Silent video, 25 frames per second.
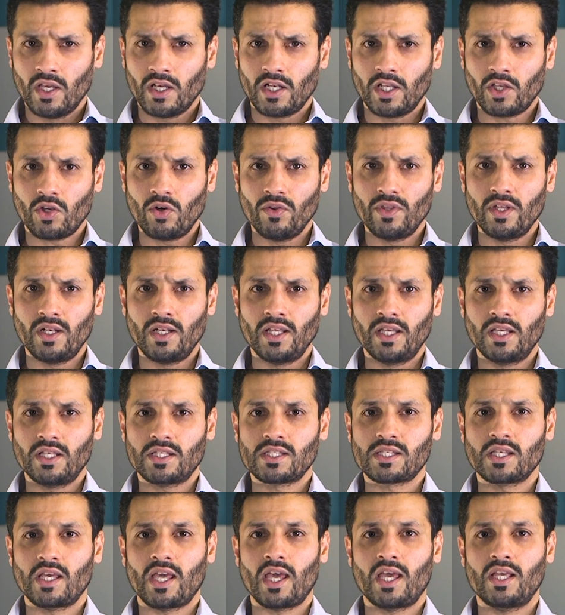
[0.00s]
Click on the link
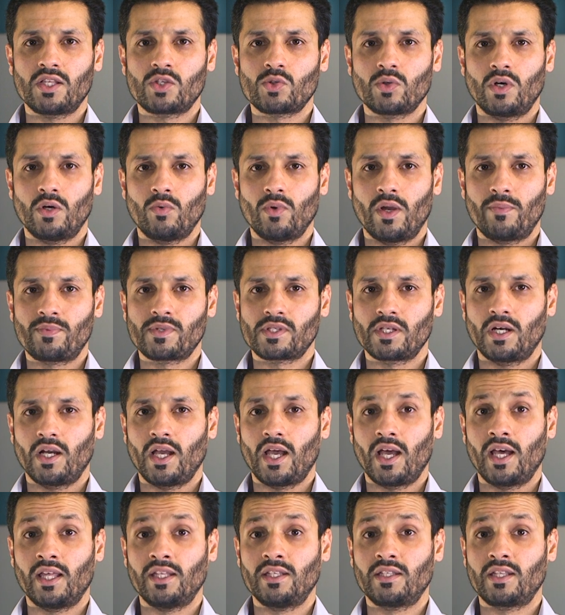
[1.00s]
to head to our website
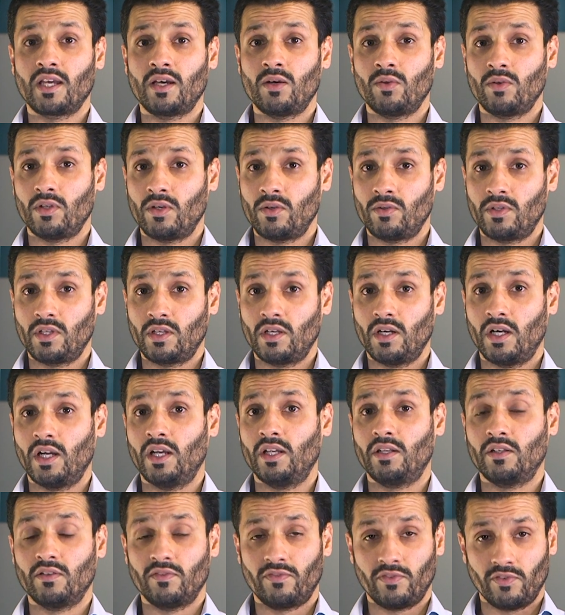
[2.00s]
and download the
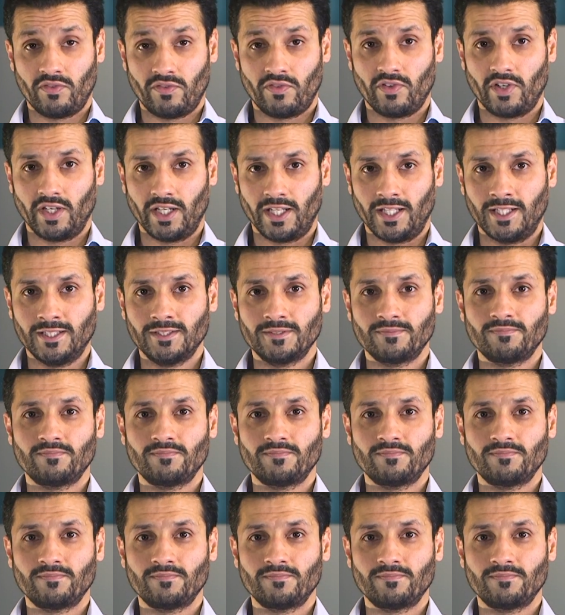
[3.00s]
guide for free.